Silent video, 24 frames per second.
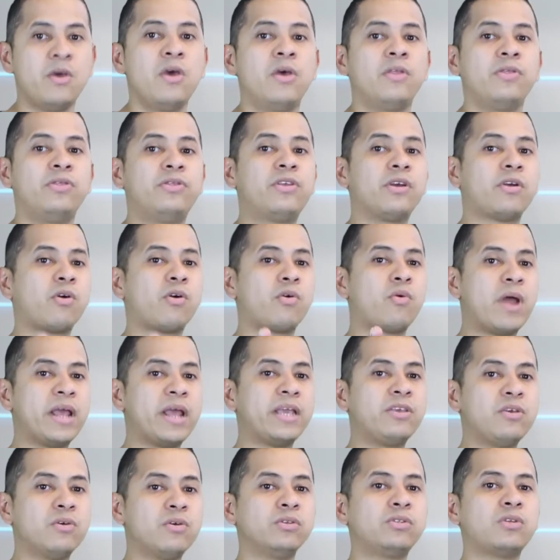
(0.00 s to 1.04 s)
The
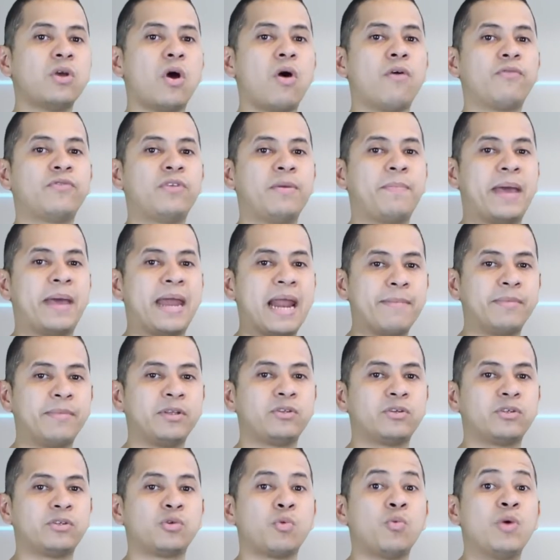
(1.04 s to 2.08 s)
correct use of the
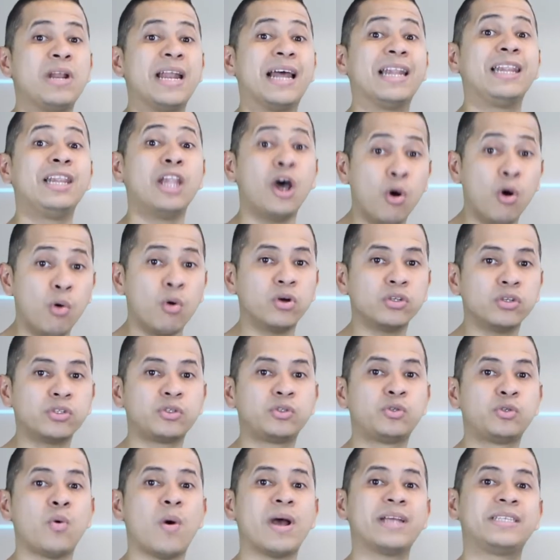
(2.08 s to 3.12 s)
parameters will allow us
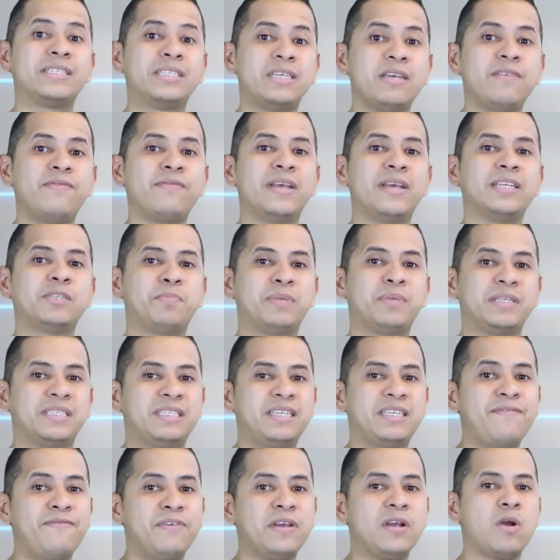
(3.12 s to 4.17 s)
to achieve
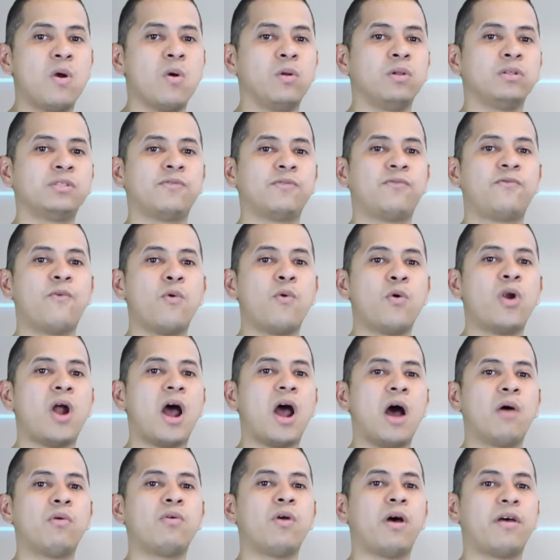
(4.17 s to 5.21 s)
specific goals for
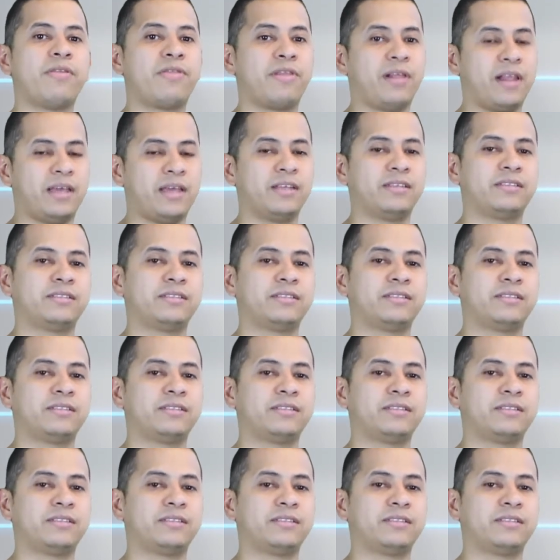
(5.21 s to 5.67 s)
our athlete.